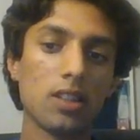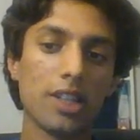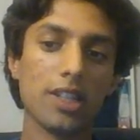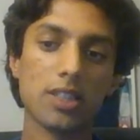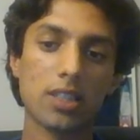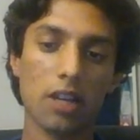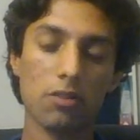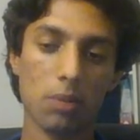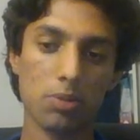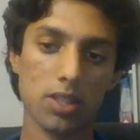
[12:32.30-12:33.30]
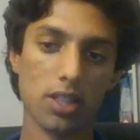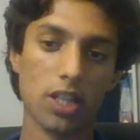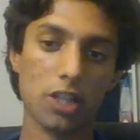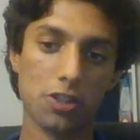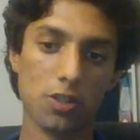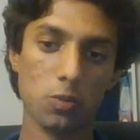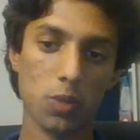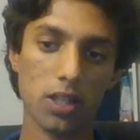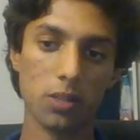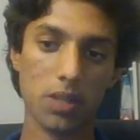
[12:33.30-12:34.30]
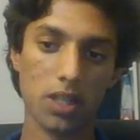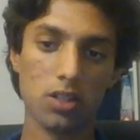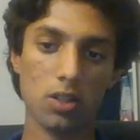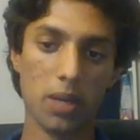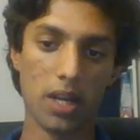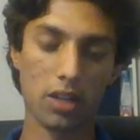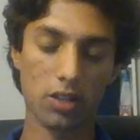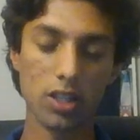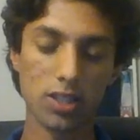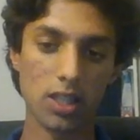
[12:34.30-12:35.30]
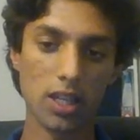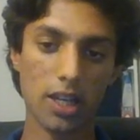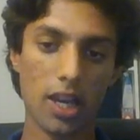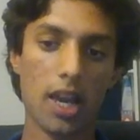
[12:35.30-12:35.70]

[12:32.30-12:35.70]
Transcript: this state representation will be domain agnostic